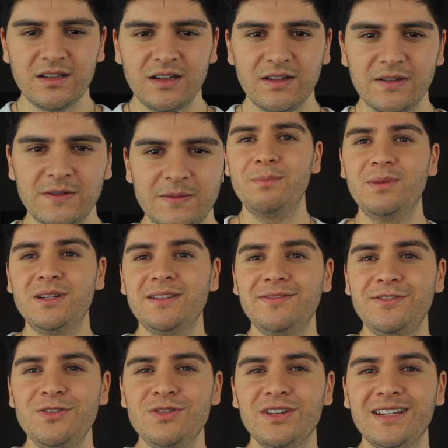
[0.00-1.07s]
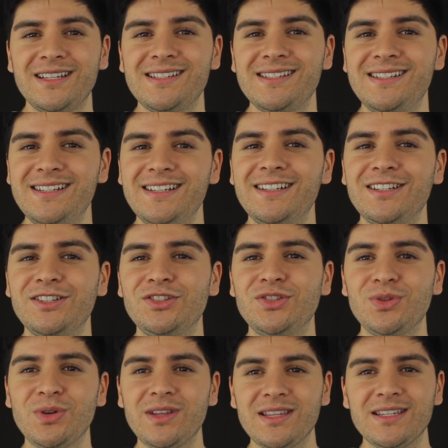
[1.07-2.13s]
Uh, but if you guys did
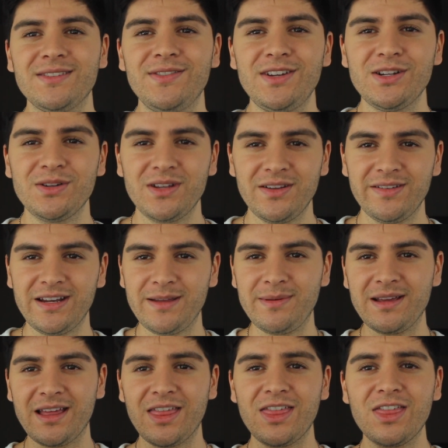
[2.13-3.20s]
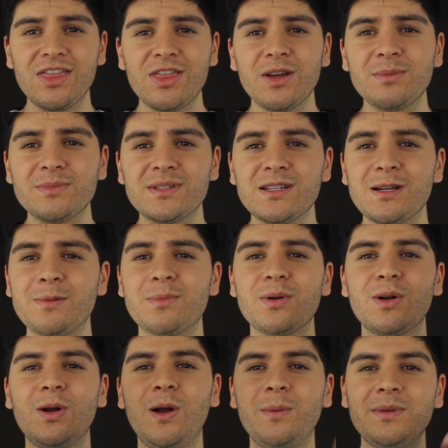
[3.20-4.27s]
enjoy this video, give it a big thumbs up,
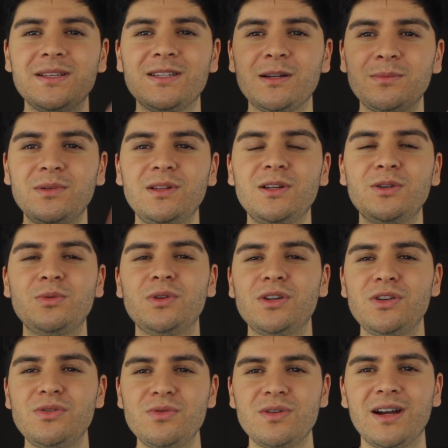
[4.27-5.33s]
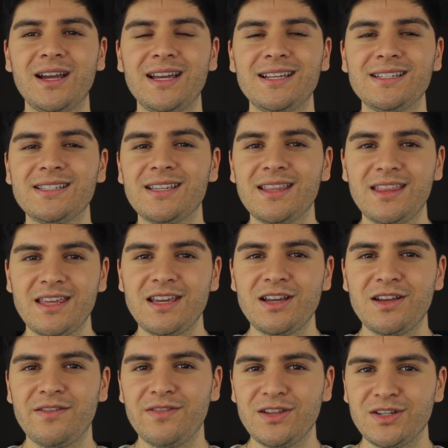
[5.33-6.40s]
comment down below what you guys
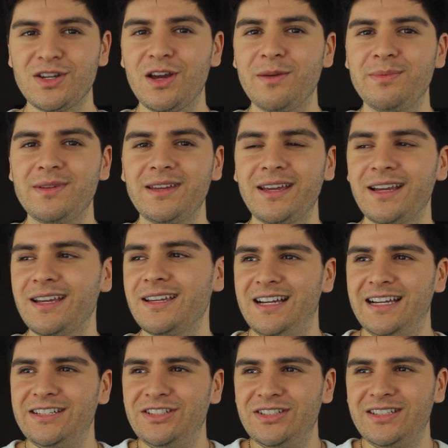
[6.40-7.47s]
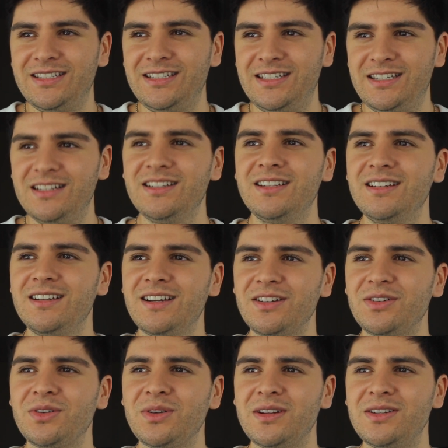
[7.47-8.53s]
think of the topic. I just, I
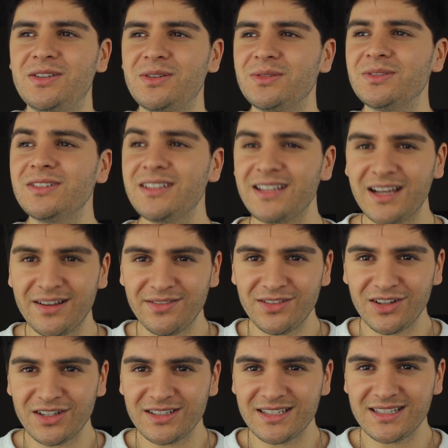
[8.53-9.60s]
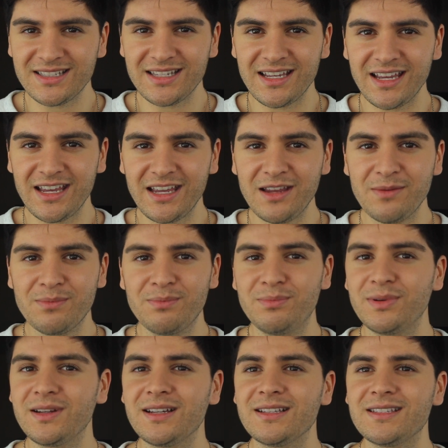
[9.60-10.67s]
don't know, I don't really have a lot to say,
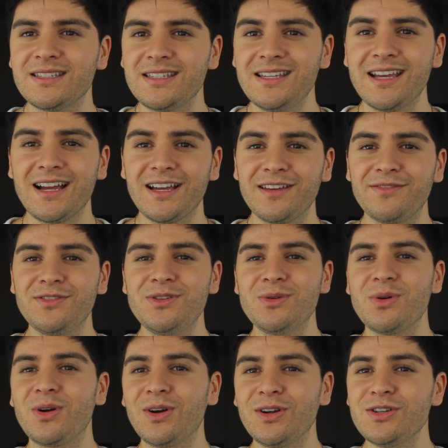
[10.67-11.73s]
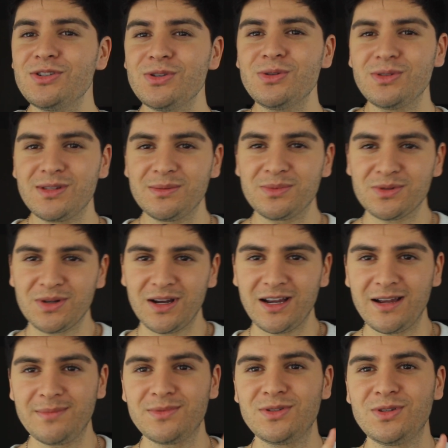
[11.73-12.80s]
but yeah, if you are new,
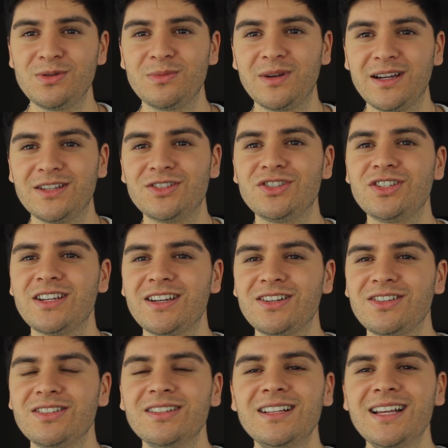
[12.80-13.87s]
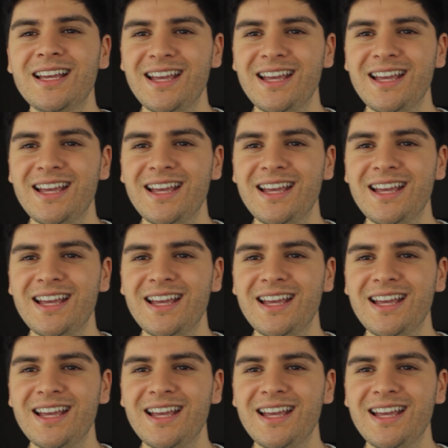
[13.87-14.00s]
subscribe to my channel,